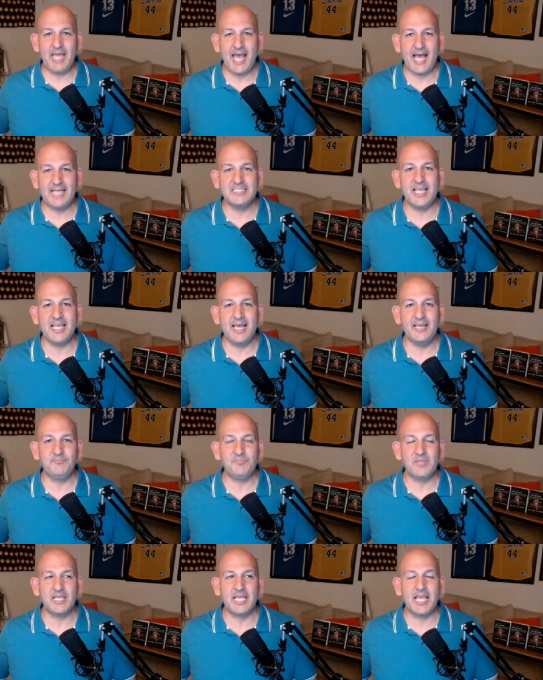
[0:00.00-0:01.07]
has that,
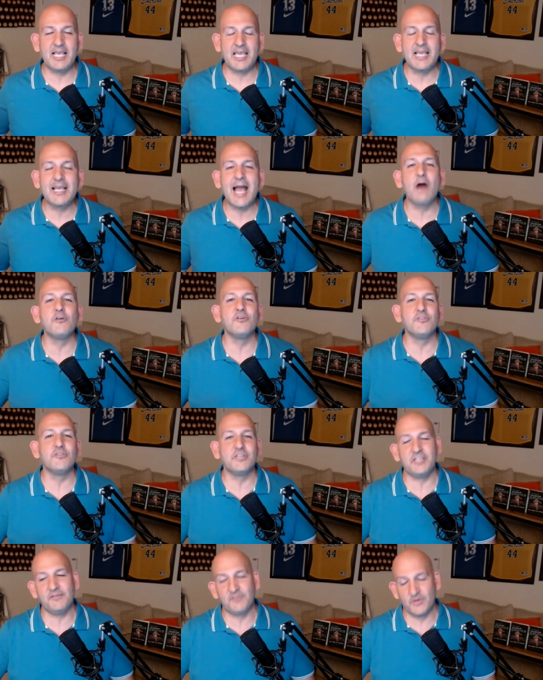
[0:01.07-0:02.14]
can, can counter
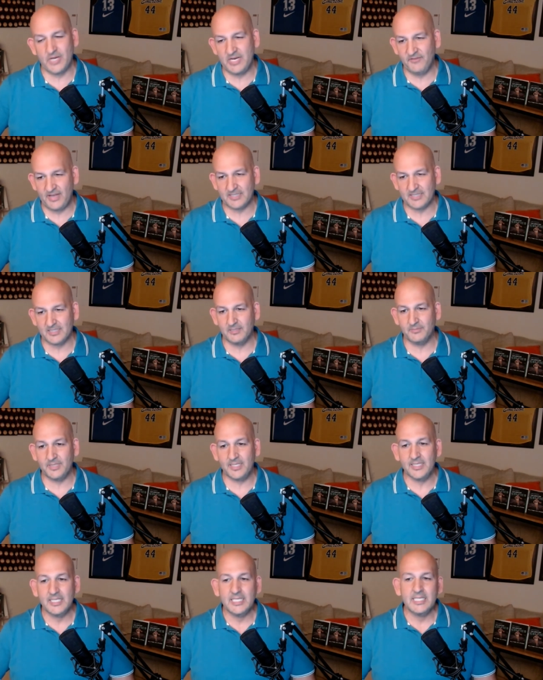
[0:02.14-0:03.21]
the Jeff Green effect a little
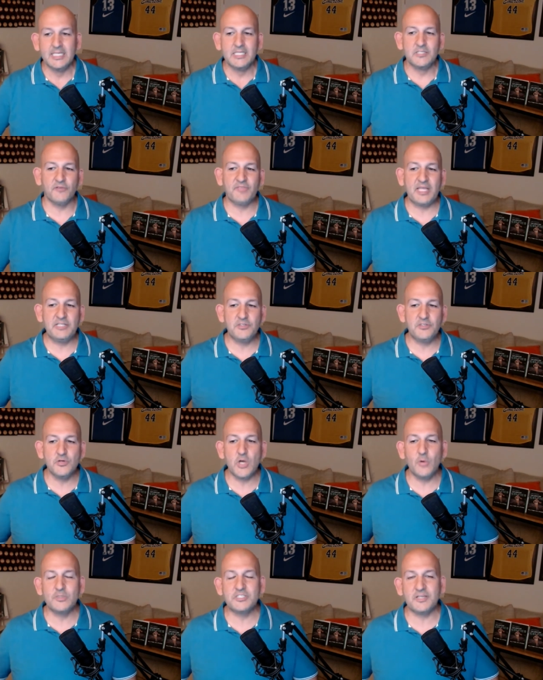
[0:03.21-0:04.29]
bit. So if they
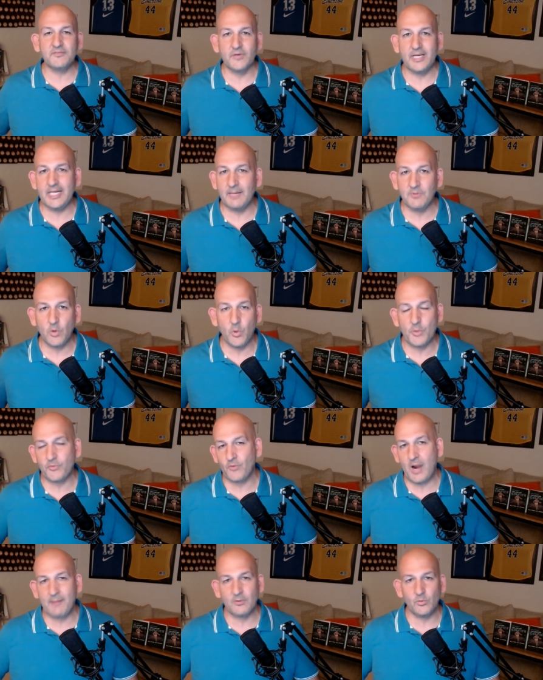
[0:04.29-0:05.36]
do go with Jeff Green, I'm going
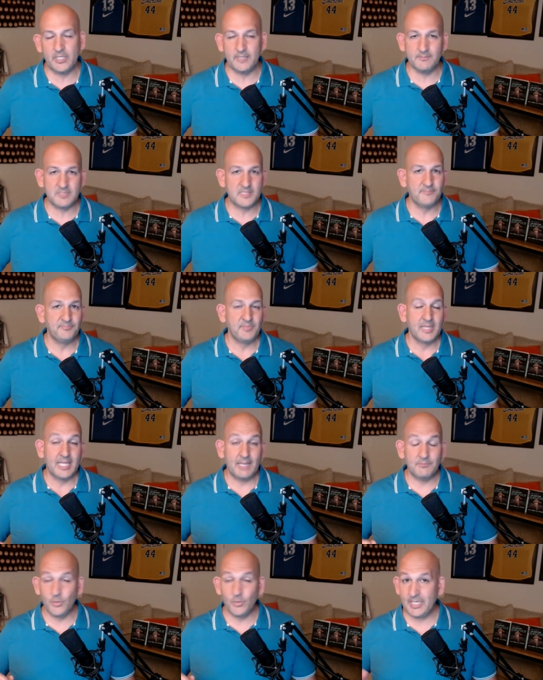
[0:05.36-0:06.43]
with Robert Williams.
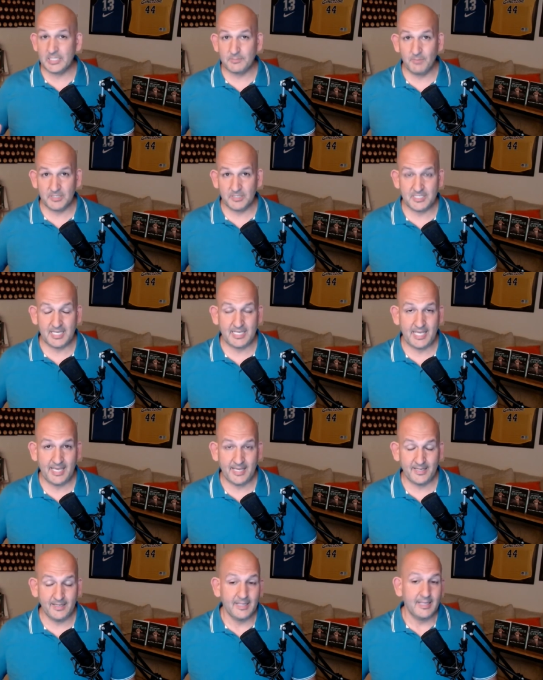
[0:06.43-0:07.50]
I'm doing it as much as I
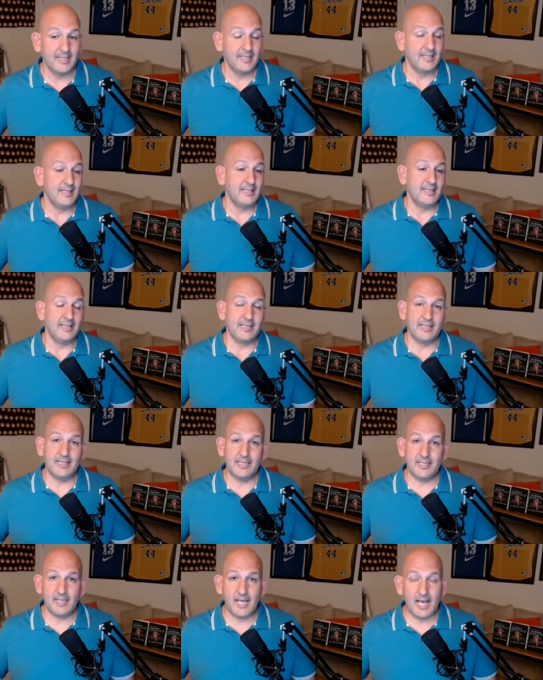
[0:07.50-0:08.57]
can.
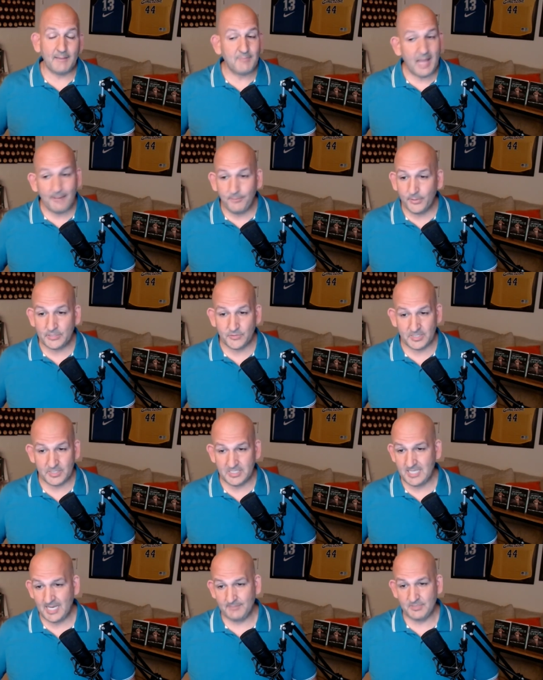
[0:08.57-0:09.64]
I'm not putting
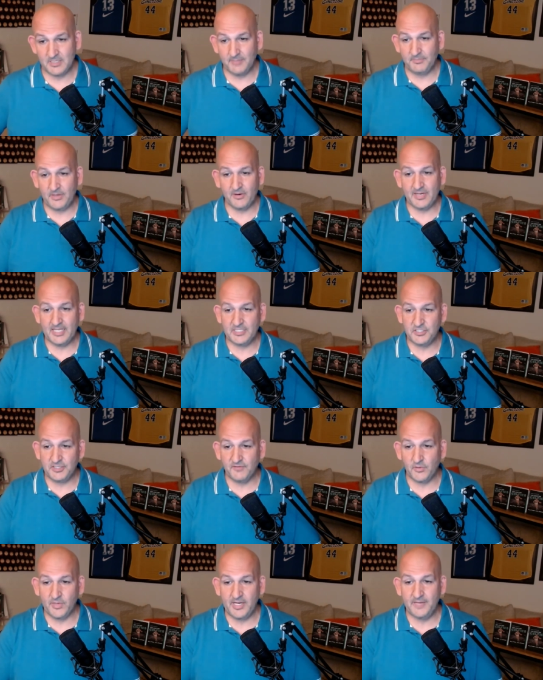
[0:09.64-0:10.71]
Tristan Thompson up there against
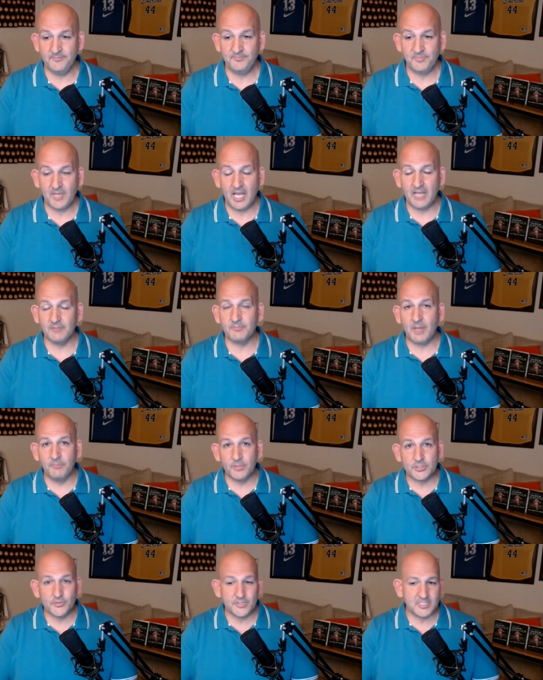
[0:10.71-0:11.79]
Jeff Green. I'll, I'll
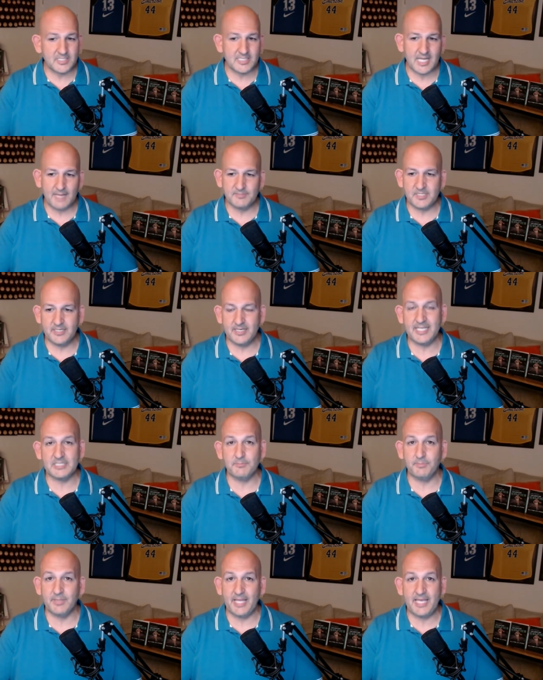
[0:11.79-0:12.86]
put Tristan Thompson in
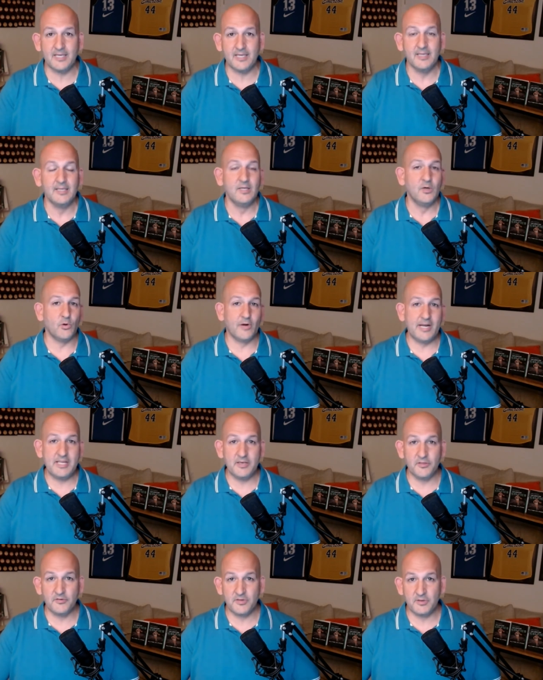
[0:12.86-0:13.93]
against Blake or
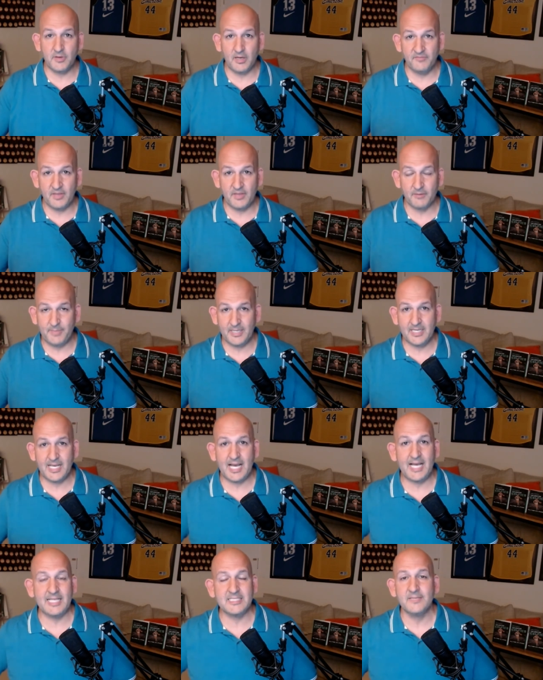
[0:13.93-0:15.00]
any other of their big
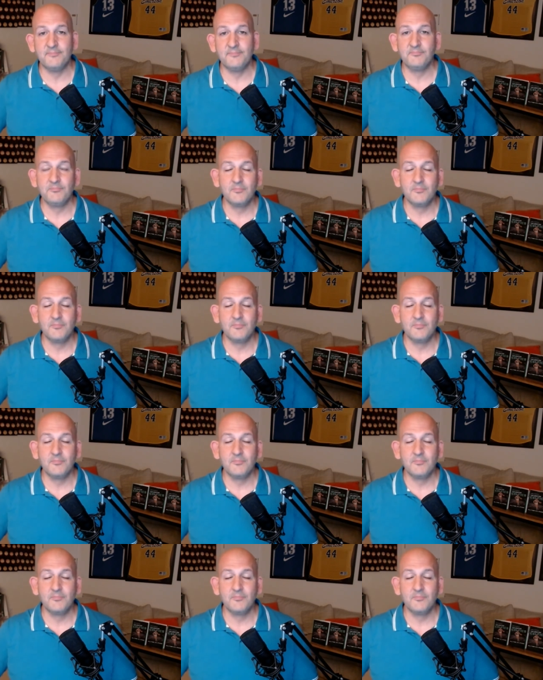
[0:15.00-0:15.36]
guys.